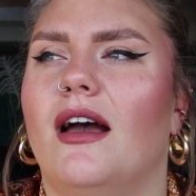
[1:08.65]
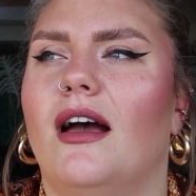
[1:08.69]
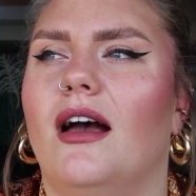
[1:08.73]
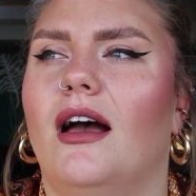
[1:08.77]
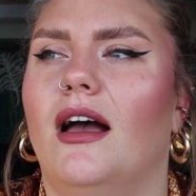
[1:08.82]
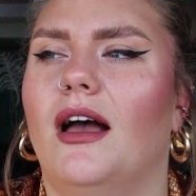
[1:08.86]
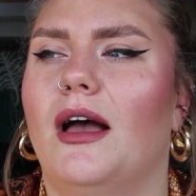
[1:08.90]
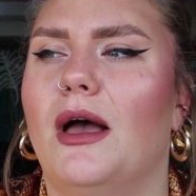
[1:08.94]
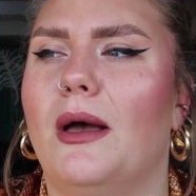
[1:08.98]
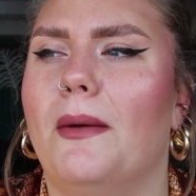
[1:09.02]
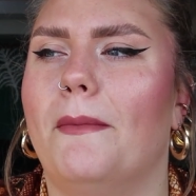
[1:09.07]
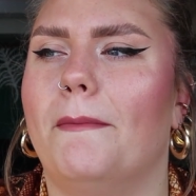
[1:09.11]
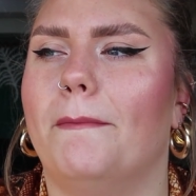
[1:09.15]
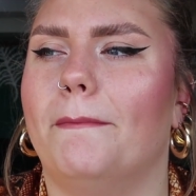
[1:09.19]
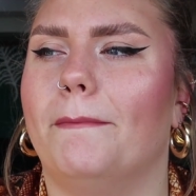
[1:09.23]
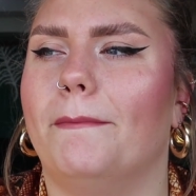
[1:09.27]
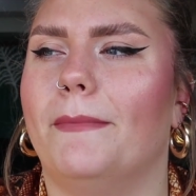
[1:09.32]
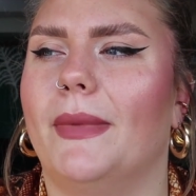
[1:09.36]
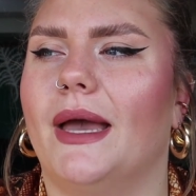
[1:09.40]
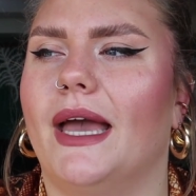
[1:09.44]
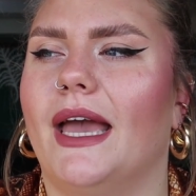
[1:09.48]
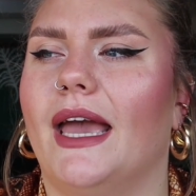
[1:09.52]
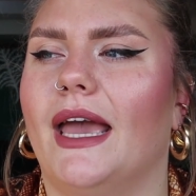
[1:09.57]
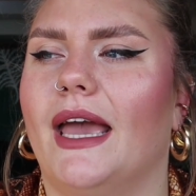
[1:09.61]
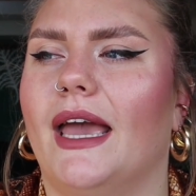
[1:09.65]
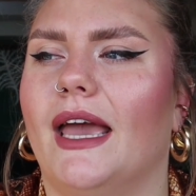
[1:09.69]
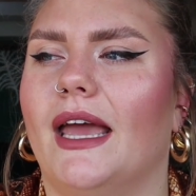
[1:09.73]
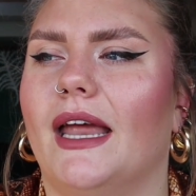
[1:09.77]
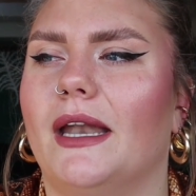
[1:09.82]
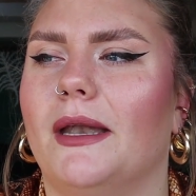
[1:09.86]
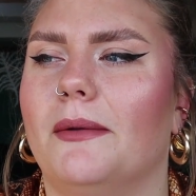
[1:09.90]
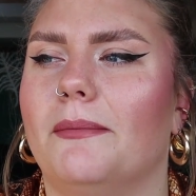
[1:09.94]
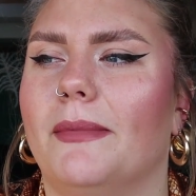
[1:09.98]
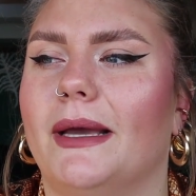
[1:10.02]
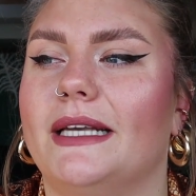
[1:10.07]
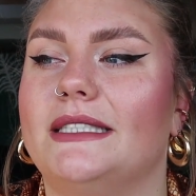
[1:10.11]
Um
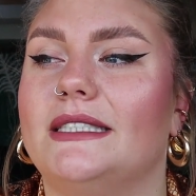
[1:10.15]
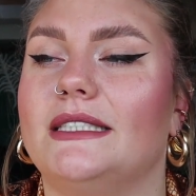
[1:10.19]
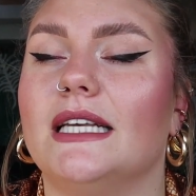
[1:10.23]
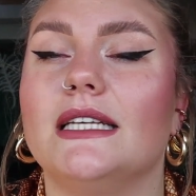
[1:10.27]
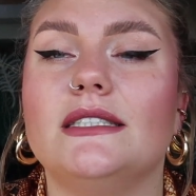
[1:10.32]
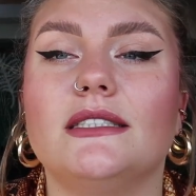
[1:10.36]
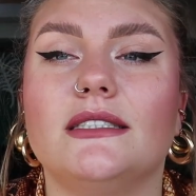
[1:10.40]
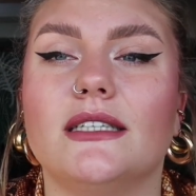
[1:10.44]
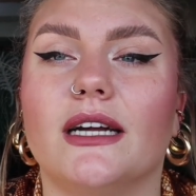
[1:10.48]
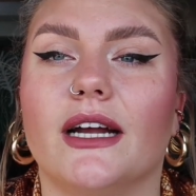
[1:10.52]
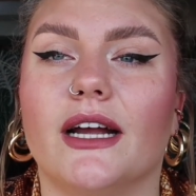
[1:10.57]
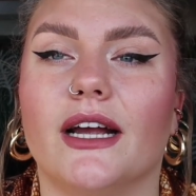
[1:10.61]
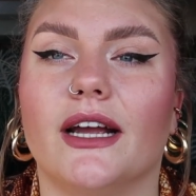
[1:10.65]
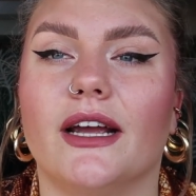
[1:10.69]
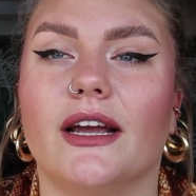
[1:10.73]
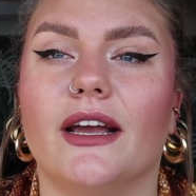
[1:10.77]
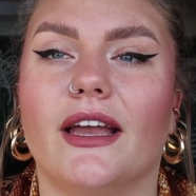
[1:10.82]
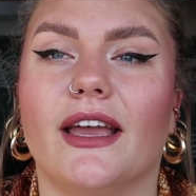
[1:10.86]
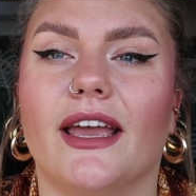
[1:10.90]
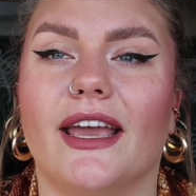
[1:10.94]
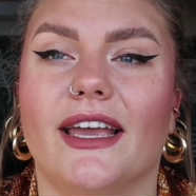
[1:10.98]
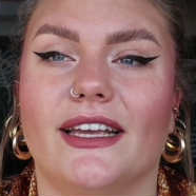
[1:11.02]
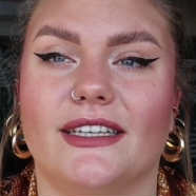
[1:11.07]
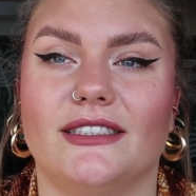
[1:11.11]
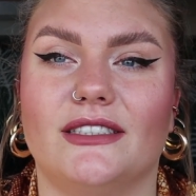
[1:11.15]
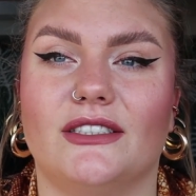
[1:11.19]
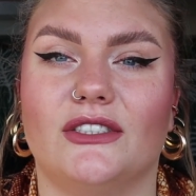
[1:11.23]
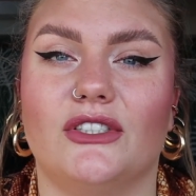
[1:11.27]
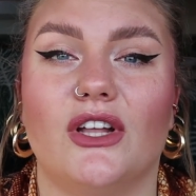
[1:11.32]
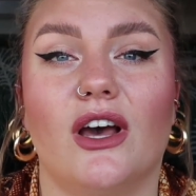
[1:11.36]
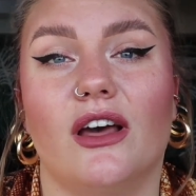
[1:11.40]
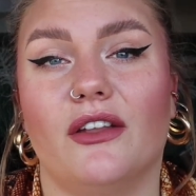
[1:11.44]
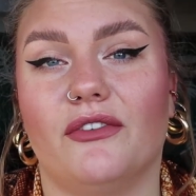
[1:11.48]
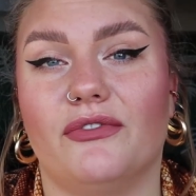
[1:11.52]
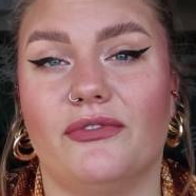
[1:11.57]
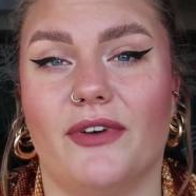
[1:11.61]
and my sister is
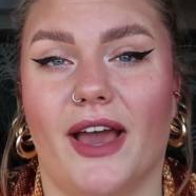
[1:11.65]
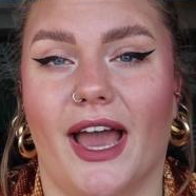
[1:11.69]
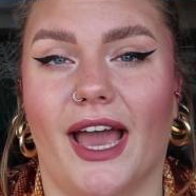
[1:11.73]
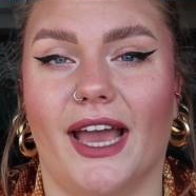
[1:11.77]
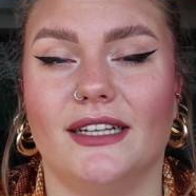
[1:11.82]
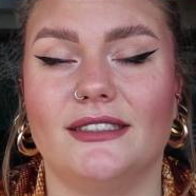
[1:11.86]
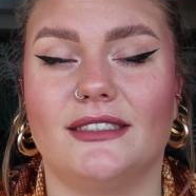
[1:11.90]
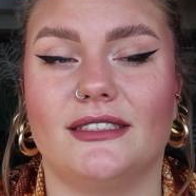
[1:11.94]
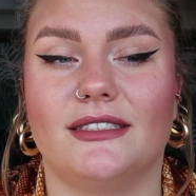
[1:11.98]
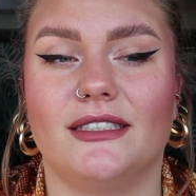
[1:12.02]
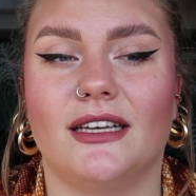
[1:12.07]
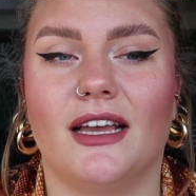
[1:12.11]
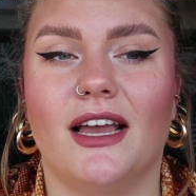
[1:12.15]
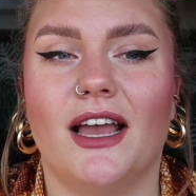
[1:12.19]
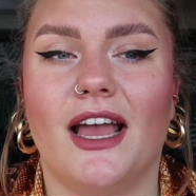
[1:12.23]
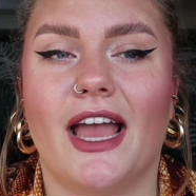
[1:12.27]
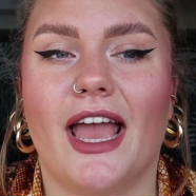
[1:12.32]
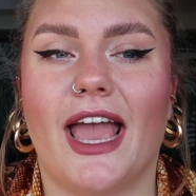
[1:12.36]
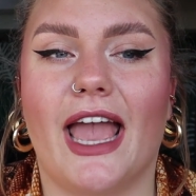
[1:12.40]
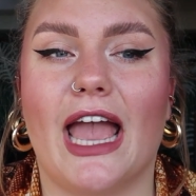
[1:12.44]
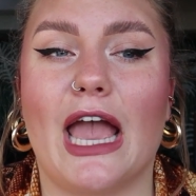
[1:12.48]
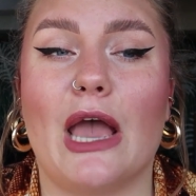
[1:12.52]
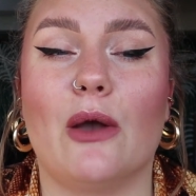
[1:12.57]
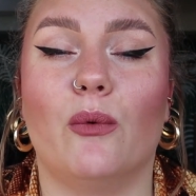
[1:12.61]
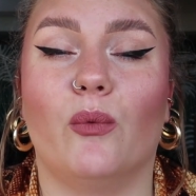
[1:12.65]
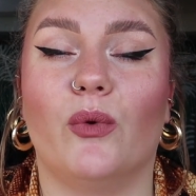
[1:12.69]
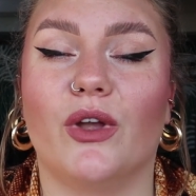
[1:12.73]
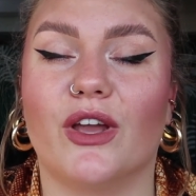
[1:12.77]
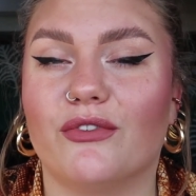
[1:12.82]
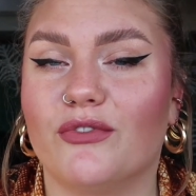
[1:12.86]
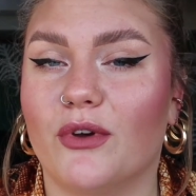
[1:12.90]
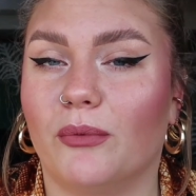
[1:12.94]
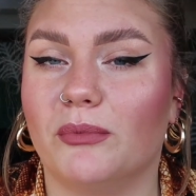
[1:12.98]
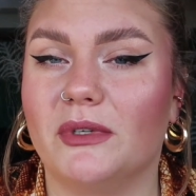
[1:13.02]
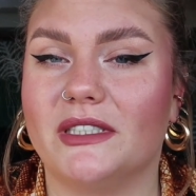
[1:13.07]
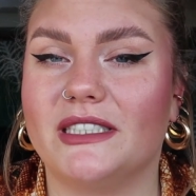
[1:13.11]
not fat, and we
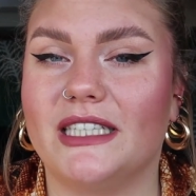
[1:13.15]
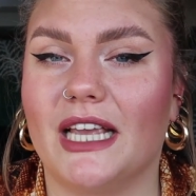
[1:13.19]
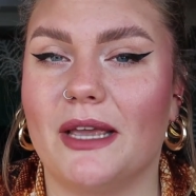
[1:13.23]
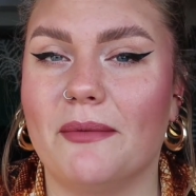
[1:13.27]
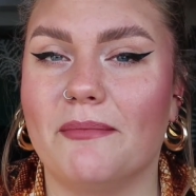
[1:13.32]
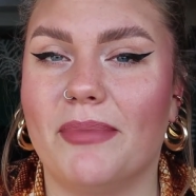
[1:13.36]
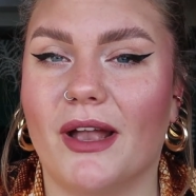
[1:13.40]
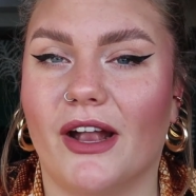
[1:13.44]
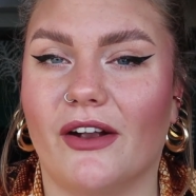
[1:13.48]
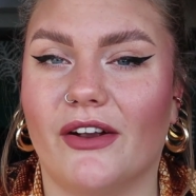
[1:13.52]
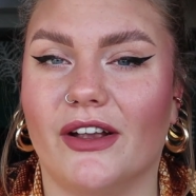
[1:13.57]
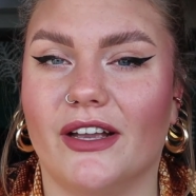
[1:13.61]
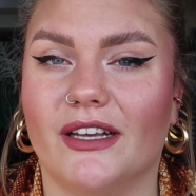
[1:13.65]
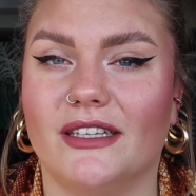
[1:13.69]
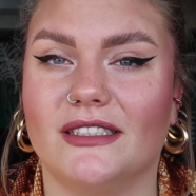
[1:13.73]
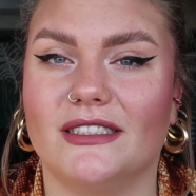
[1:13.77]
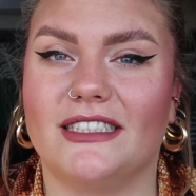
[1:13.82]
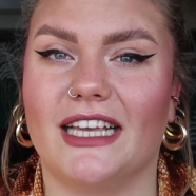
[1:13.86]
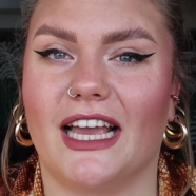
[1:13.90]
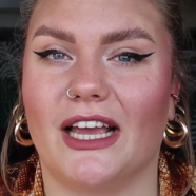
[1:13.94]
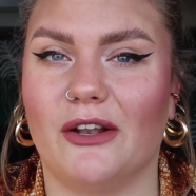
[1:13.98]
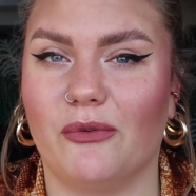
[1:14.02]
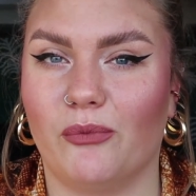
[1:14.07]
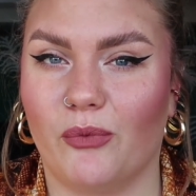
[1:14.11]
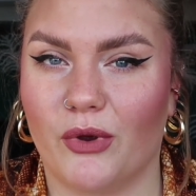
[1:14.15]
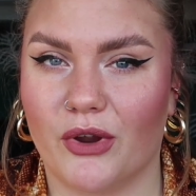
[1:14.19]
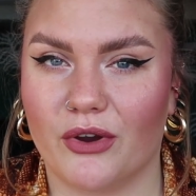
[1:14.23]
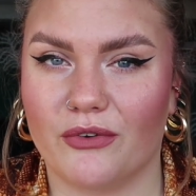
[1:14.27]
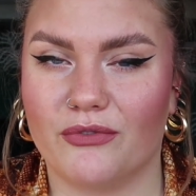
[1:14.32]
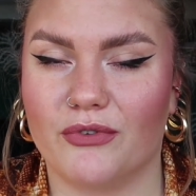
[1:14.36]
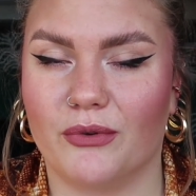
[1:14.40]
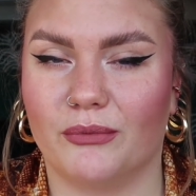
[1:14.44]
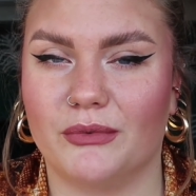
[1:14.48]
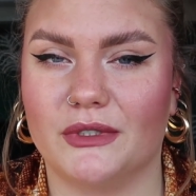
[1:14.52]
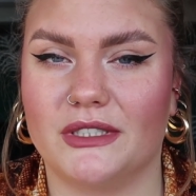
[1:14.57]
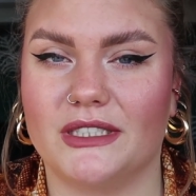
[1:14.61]
are from the same parents, and we are
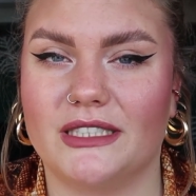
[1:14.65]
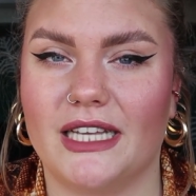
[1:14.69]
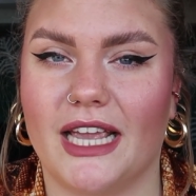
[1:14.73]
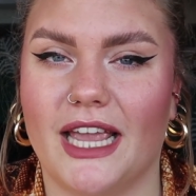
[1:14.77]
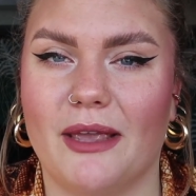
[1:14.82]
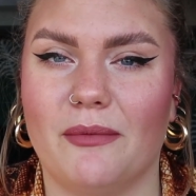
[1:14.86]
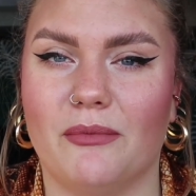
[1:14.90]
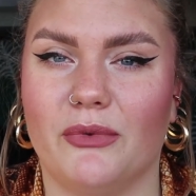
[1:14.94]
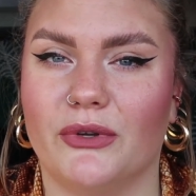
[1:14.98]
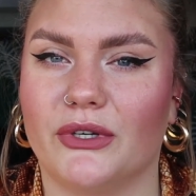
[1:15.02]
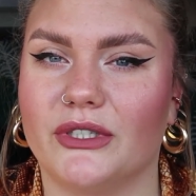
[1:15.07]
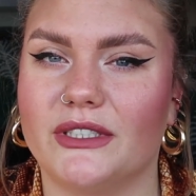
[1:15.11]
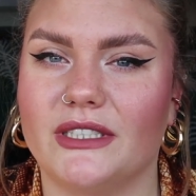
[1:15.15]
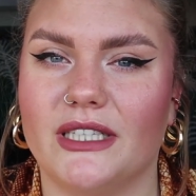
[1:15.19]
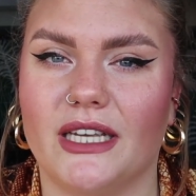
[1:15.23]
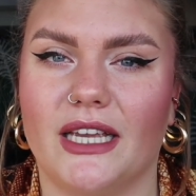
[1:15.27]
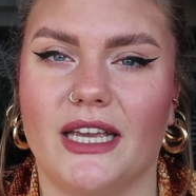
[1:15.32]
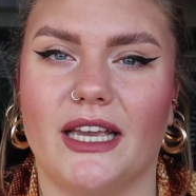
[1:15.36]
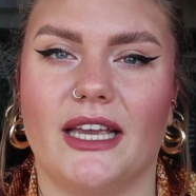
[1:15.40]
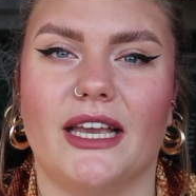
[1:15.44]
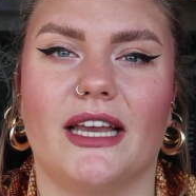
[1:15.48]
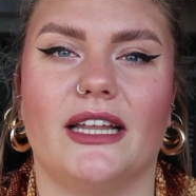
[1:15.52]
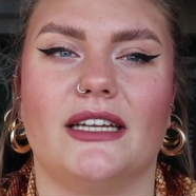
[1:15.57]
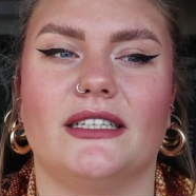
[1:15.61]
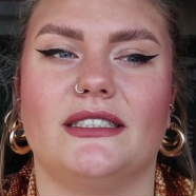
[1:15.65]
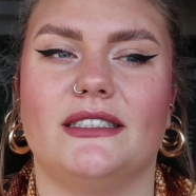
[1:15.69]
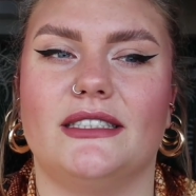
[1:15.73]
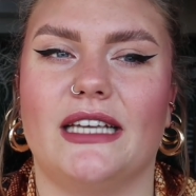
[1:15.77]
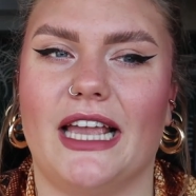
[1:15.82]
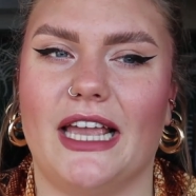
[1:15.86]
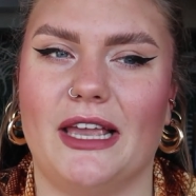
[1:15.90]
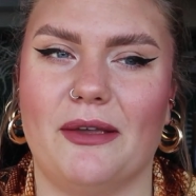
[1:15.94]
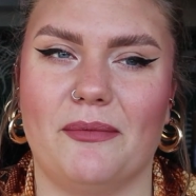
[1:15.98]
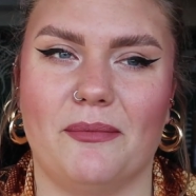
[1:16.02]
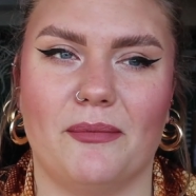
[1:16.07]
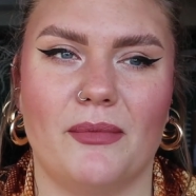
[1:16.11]
from the same nursing and the
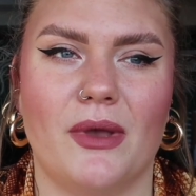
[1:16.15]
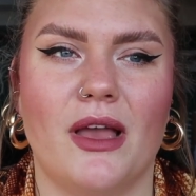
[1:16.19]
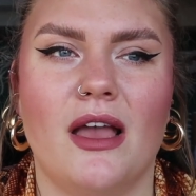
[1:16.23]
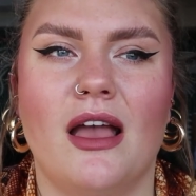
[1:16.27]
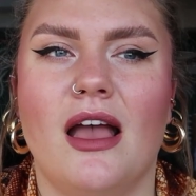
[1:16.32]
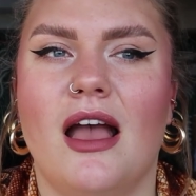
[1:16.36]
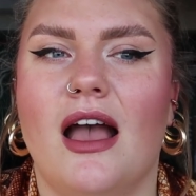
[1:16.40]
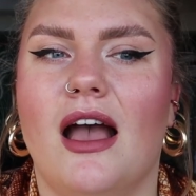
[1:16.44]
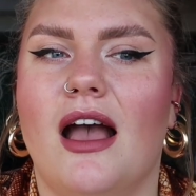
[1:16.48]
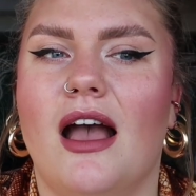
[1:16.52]
same